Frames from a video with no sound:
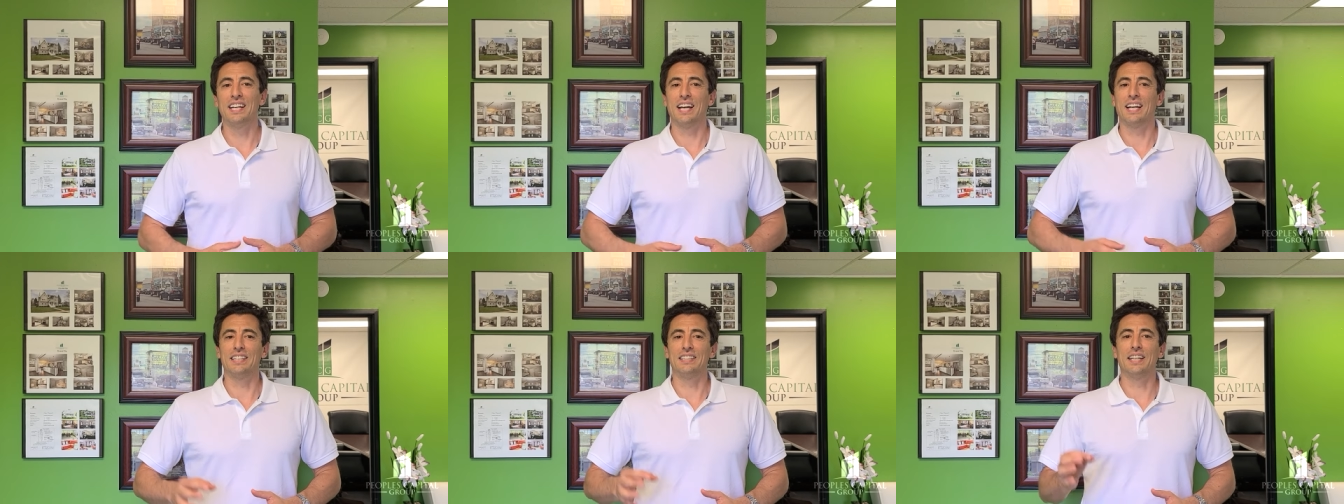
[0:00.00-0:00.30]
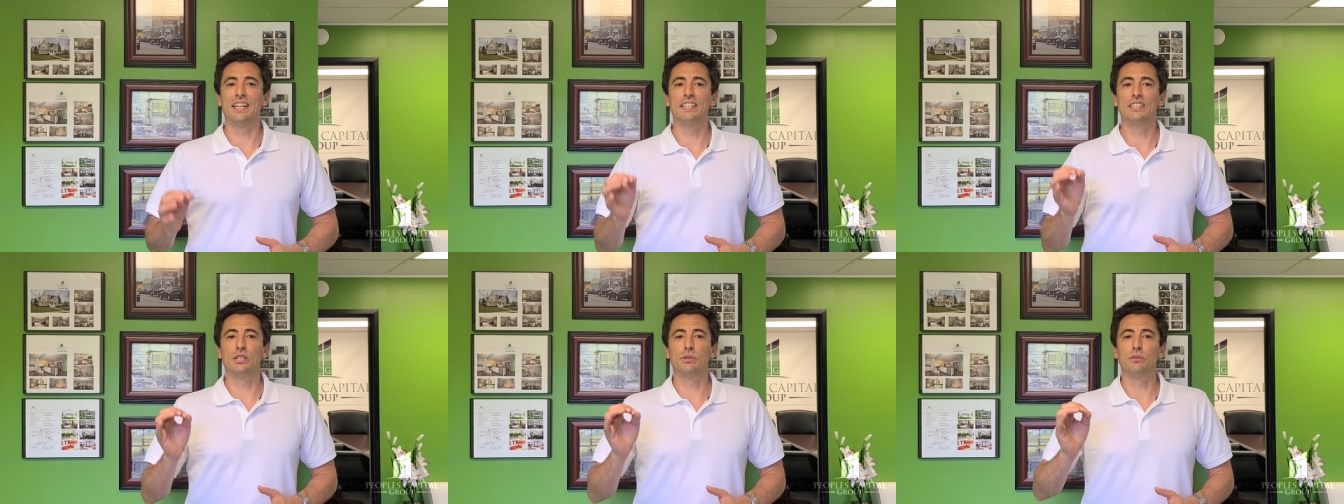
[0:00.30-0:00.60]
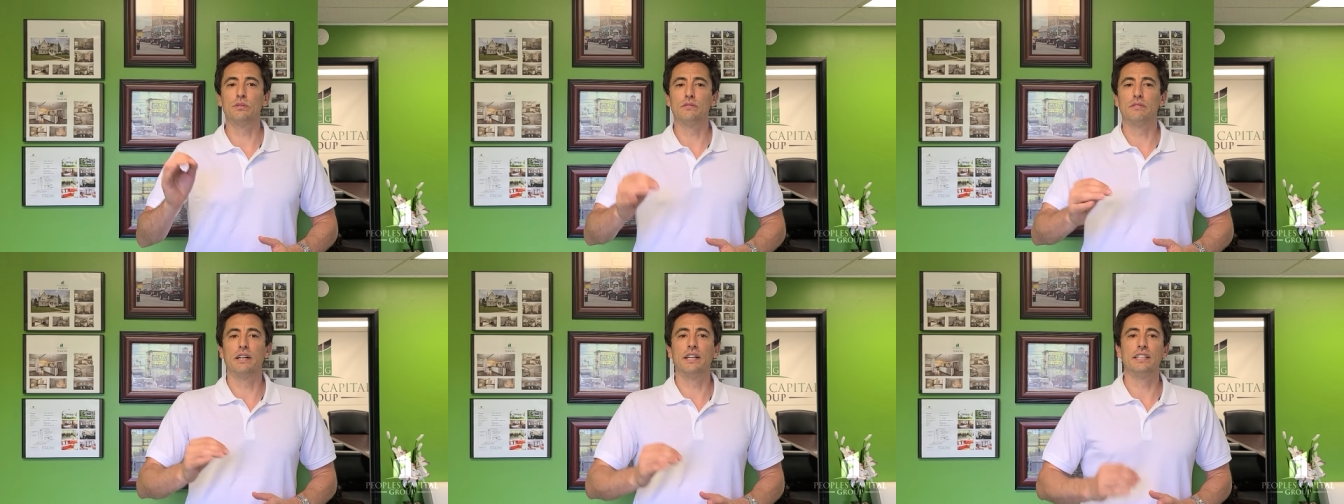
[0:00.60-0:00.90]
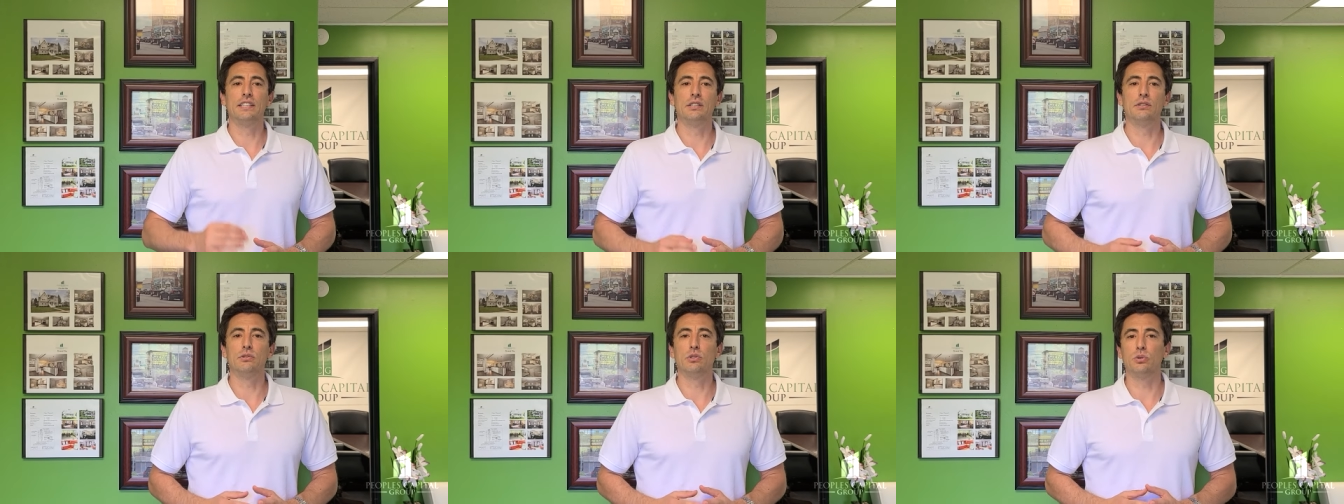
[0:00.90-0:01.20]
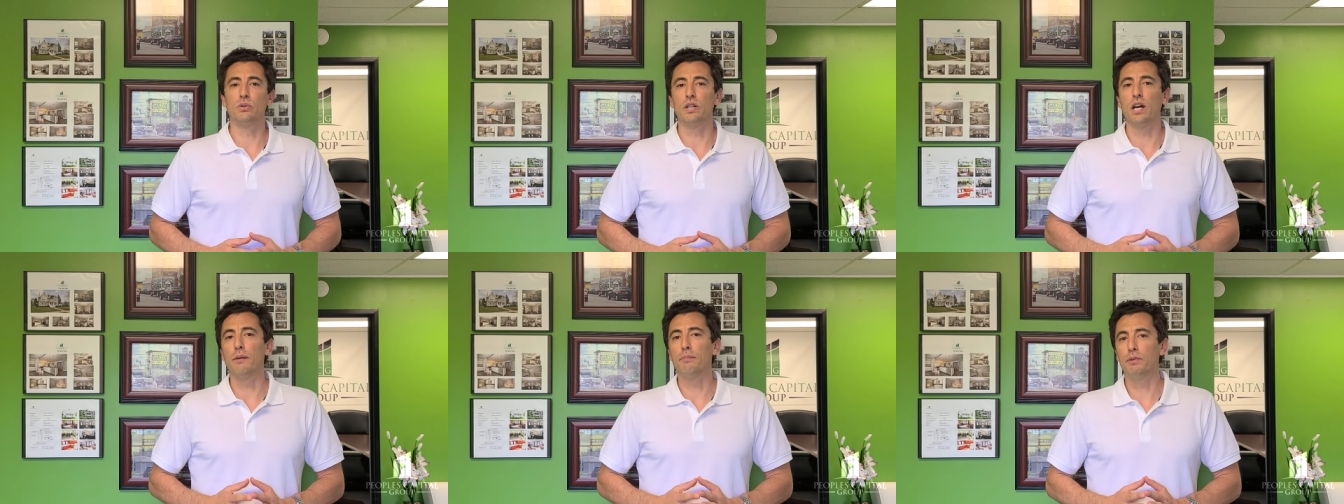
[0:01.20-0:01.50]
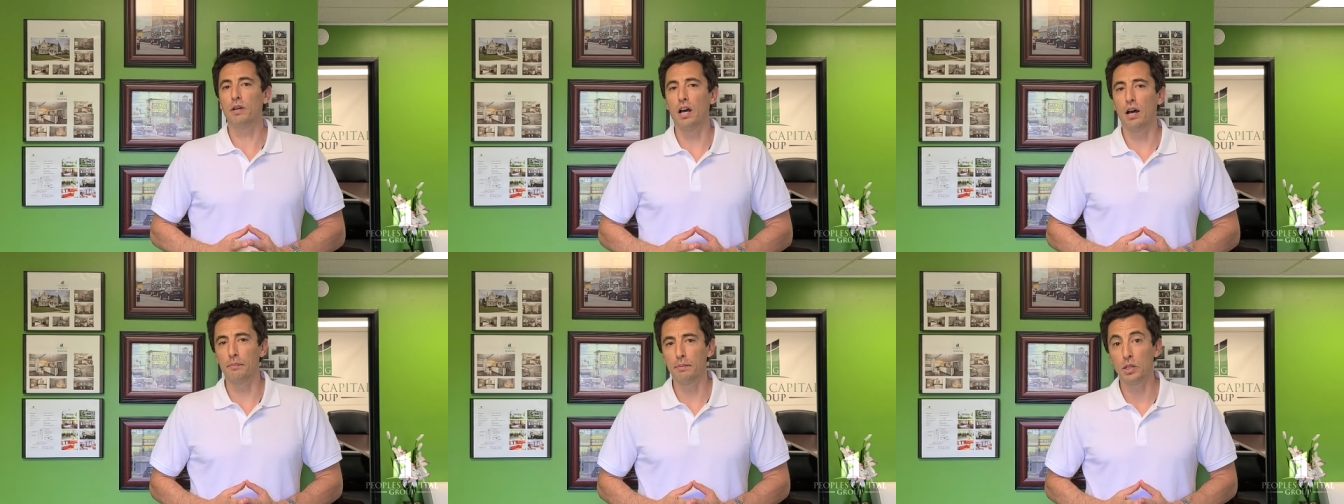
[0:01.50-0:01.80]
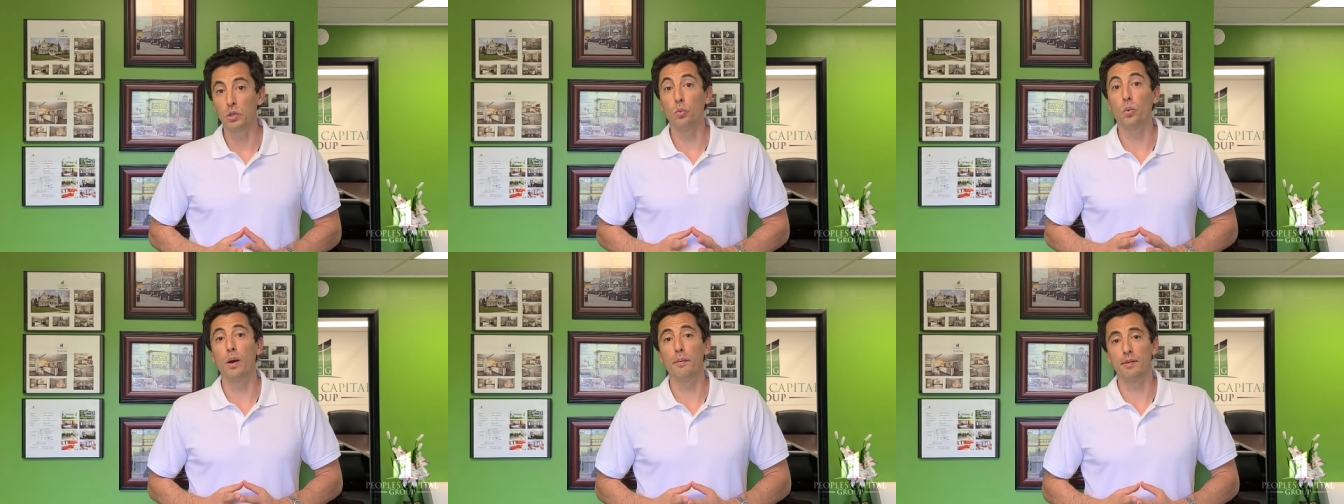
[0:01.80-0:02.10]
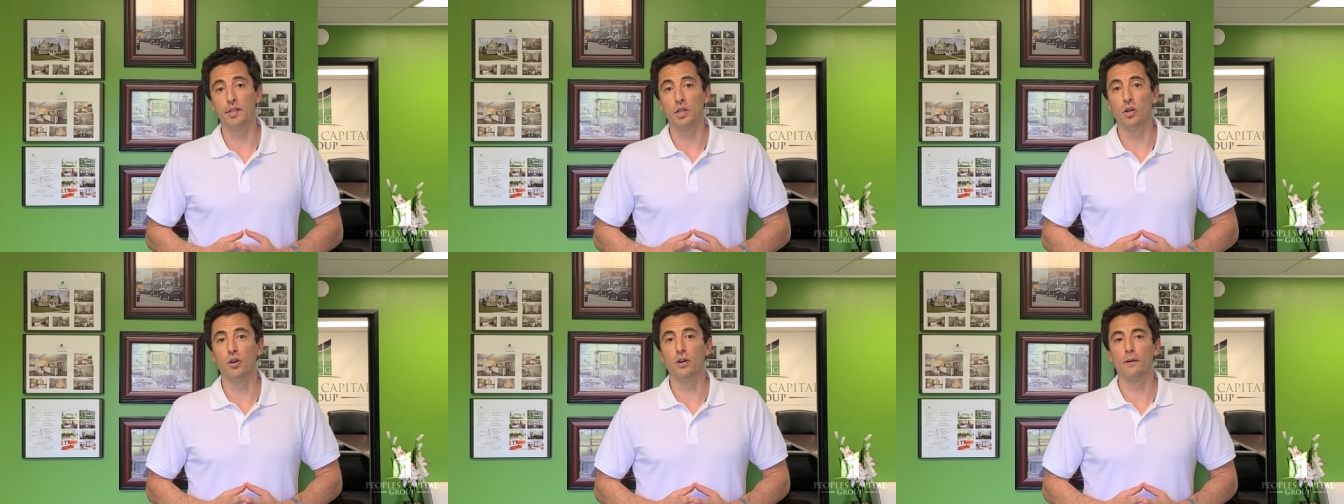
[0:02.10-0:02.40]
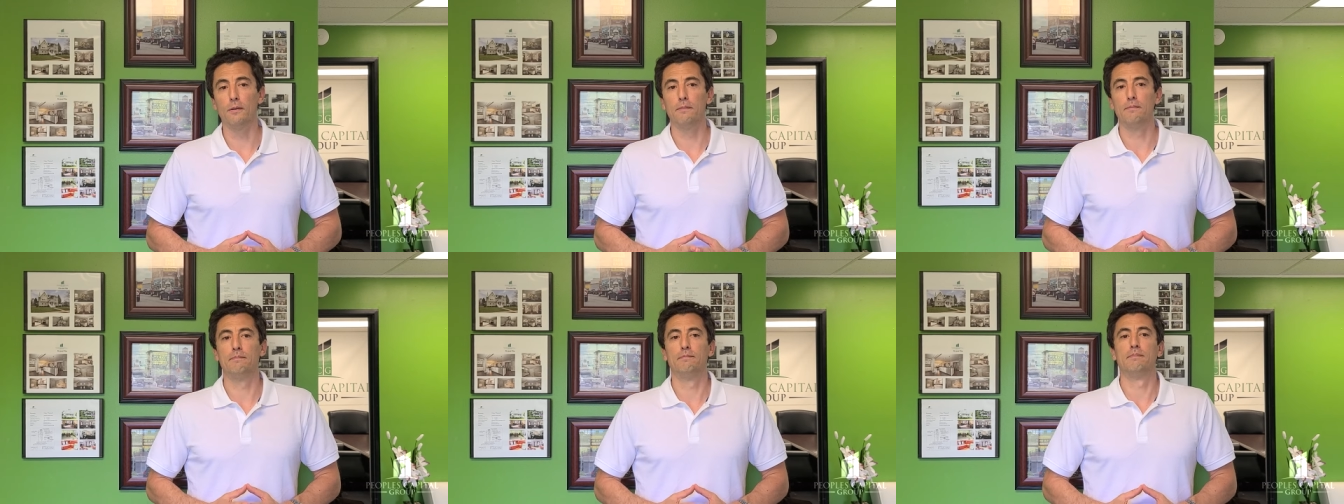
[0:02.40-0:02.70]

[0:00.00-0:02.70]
I'd like to invite you to an upcoming webinar.